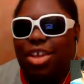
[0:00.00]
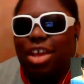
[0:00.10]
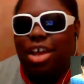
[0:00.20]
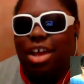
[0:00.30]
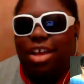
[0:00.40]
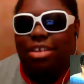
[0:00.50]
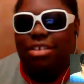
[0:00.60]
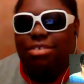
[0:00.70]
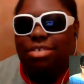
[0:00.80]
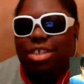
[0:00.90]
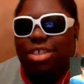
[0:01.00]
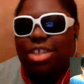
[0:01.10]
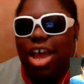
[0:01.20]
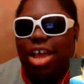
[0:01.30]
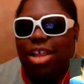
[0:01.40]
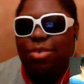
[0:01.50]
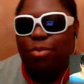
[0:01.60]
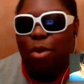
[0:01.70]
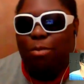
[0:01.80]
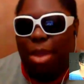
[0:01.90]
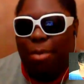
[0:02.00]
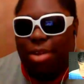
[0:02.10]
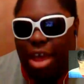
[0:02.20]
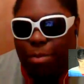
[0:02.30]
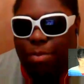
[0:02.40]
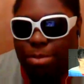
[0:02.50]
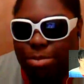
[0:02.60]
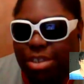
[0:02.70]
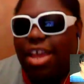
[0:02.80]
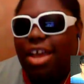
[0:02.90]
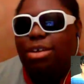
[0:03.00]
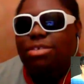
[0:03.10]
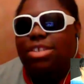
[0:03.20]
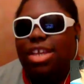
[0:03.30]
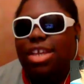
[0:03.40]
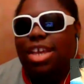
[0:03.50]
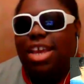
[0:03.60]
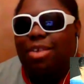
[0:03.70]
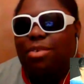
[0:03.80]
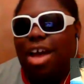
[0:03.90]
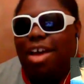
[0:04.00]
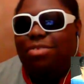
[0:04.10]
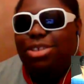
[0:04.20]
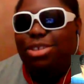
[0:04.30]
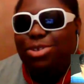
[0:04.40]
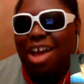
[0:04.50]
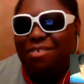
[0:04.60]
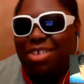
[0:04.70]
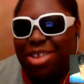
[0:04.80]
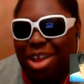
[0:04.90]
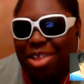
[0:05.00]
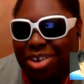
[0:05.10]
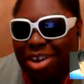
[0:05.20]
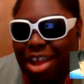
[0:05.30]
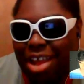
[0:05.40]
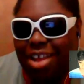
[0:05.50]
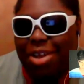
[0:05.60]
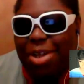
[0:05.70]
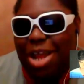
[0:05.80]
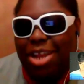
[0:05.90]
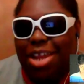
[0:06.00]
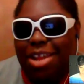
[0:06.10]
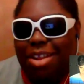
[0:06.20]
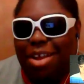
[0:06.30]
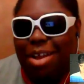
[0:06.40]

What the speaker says: the Sun won't be able to help themselves, and they will have to draft another Connecticut